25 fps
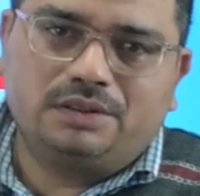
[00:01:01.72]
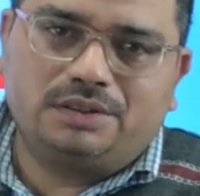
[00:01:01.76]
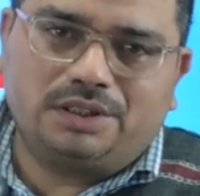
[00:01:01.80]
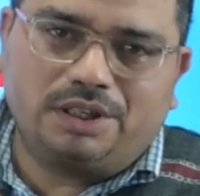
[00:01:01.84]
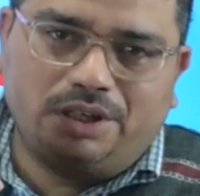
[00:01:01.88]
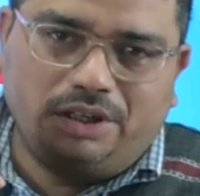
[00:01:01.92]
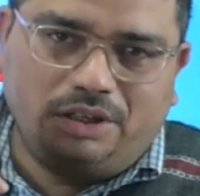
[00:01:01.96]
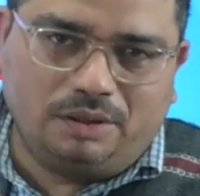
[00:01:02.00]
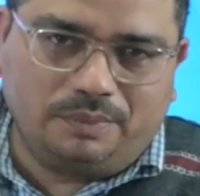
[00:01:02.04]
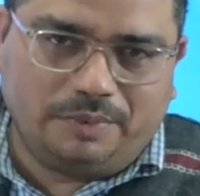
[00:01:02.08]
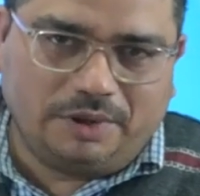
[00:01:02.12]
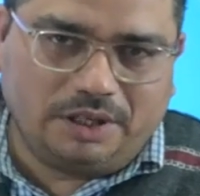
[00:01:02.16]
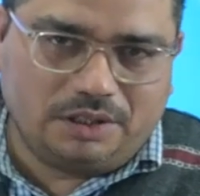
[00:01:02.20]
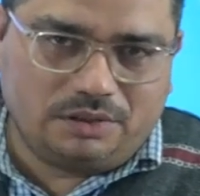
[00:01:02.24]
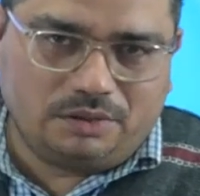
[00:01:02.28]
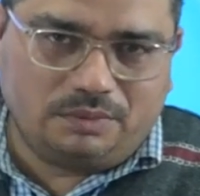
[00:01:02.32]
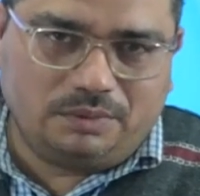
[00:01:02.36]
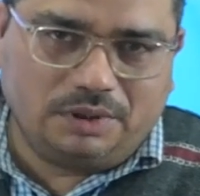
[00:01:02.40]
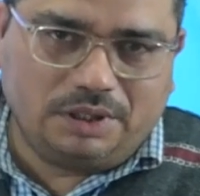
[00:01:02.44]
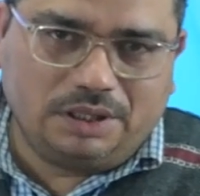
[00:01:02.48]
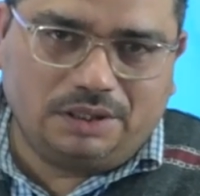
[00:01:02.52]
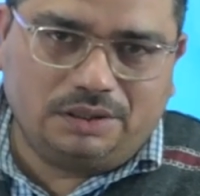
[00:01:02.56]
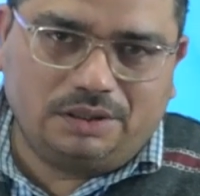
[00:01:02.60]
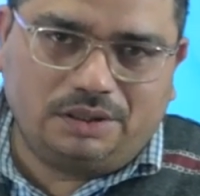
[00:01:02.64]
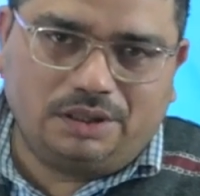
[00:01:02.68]
central parts of
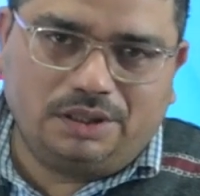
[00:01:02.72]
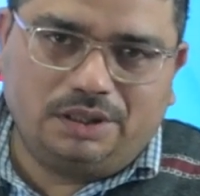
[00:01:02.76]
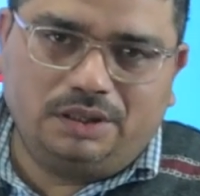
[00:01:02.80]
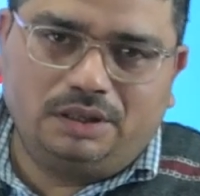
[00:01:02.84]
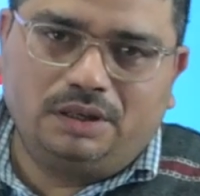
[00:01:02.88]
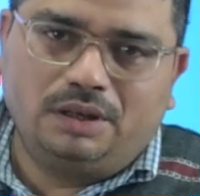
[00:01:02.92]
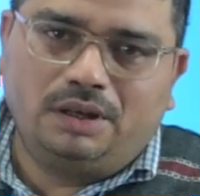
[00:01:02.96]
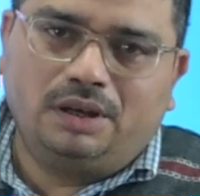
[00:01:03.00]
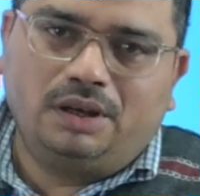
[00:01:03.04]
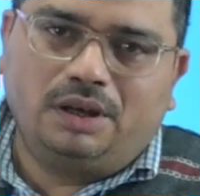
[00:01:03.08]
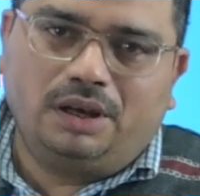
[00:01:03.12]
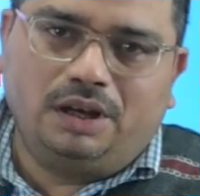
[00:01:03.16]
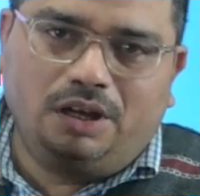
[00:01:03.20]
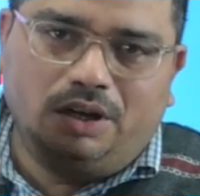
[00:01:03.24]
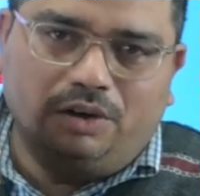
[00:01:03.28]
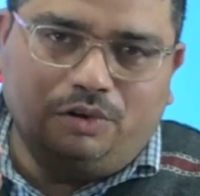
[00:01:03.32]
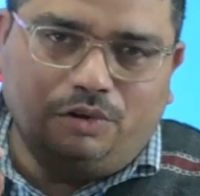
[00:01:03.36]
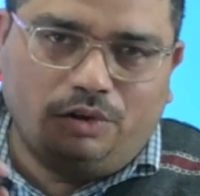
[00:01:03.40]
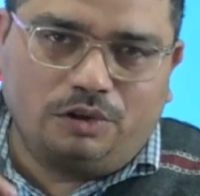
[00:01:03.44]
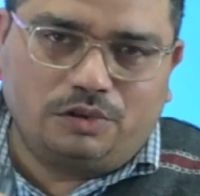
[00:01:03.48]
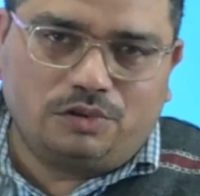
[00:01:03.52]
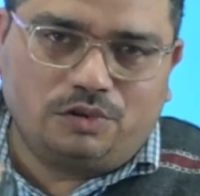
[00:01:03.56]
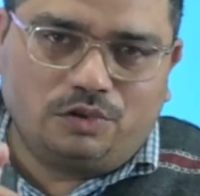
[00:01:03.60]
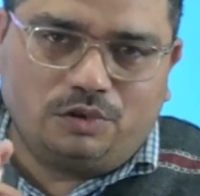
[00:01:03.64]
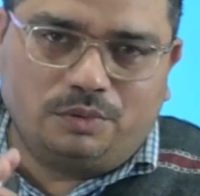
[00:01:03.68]
the country, and
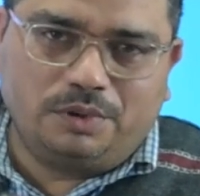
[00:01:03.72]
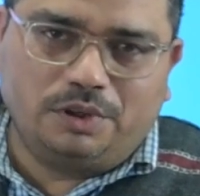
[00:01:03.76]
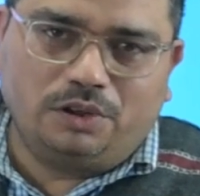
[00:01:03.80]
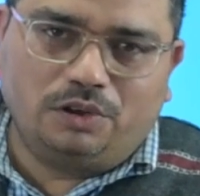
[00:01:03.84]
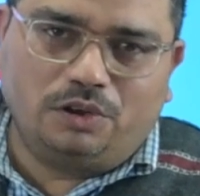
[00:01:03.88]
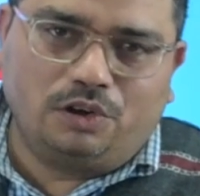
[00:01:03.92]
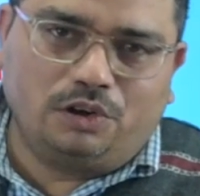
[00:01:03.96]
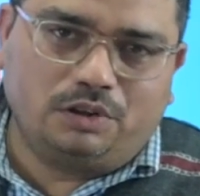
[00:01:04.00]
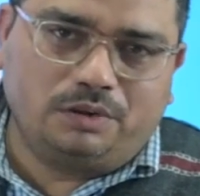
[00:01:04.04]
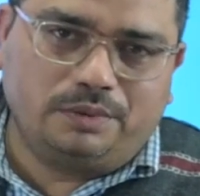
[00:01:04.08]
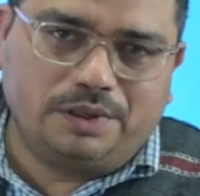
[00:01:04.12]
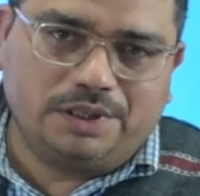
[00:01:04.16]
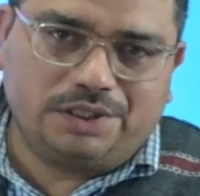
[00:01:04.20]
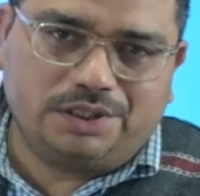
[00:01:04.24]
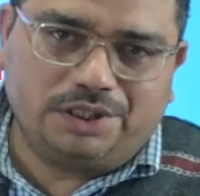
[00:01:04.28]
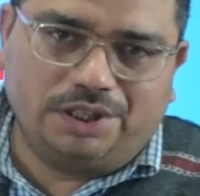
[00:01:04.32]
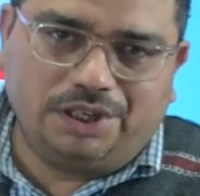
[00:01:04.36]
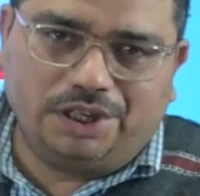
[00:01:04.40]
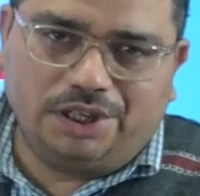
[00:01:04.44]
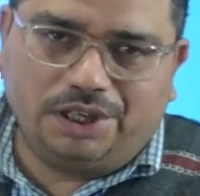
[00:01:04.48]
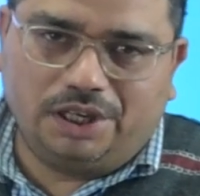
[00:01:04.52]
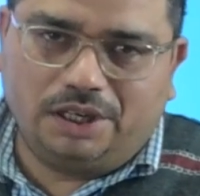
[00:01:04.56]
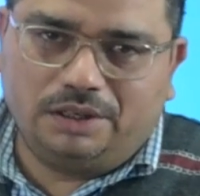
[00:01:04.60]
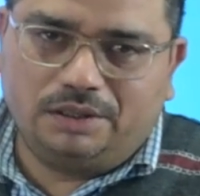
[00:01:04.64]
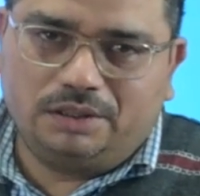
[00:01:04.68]
also over northwest
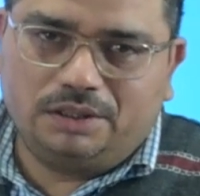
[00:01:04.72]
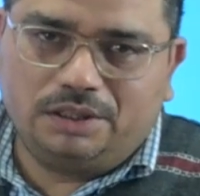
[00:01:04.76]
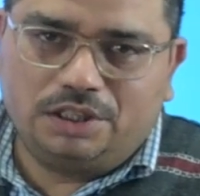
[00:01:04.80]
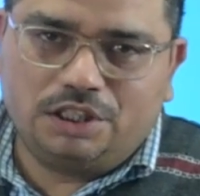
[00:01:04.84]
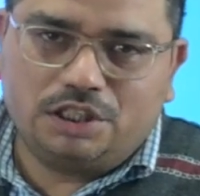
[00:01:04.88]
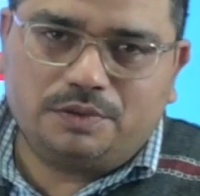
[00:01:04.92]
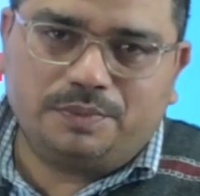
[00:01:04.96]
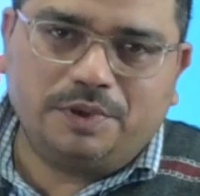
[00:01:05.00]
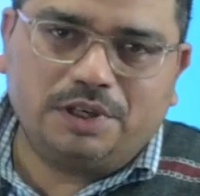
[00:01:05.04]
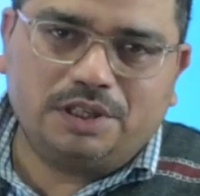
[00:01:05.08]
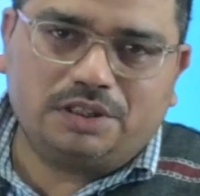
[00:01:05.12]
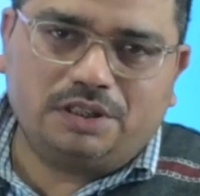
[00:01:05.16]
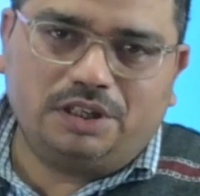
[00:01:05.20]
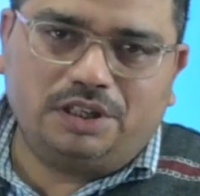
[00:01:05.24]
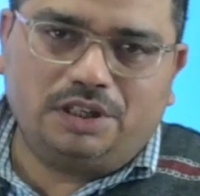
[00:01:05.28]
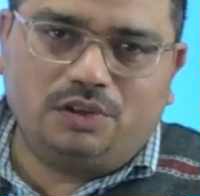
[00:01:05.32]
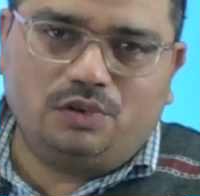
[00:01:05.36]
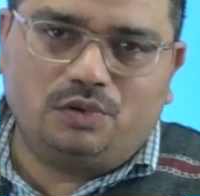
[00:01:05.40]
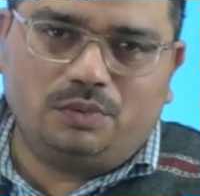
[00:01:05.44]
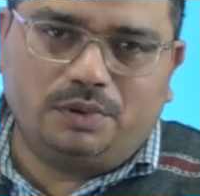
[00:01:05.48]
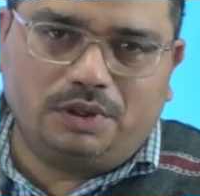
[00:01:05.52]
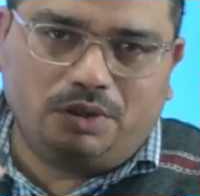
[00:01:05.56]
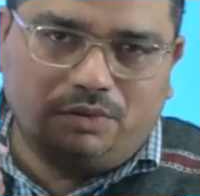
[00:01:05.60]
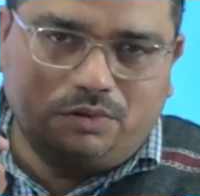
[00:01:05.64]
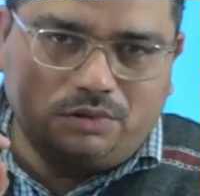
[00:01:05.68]
India, especially
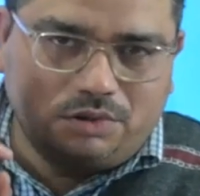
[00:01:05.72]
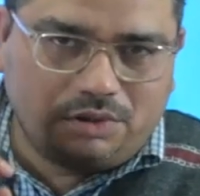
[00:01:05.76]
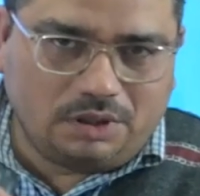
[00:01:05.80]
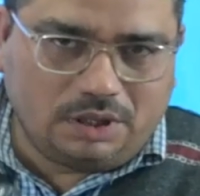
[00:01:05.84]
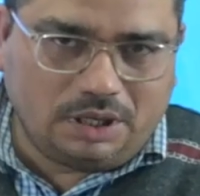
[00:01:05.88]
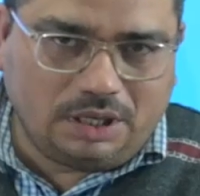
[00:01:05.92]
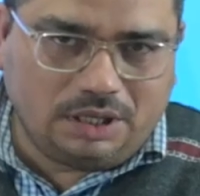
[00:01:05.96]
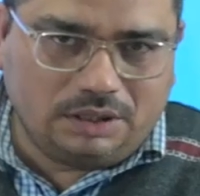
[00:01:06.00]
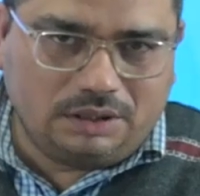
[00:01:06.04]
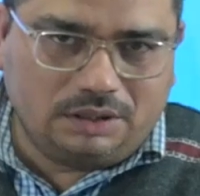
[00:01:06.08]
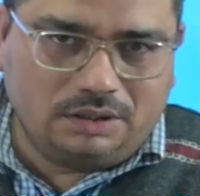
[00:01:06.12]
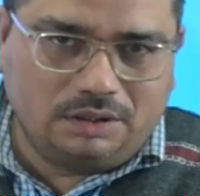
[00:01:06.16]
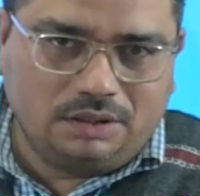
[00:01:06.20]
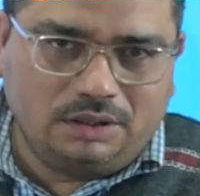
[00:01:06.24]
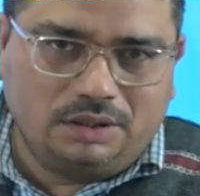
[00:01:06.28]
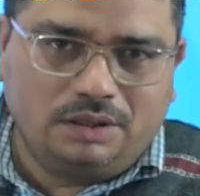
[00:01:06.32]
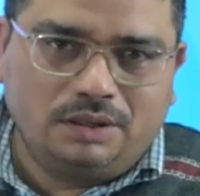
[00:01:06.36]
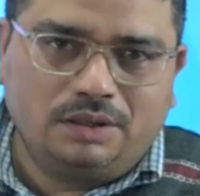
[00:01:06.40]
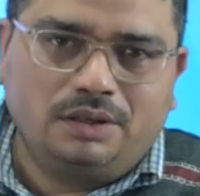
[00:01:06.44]
over Gujarat,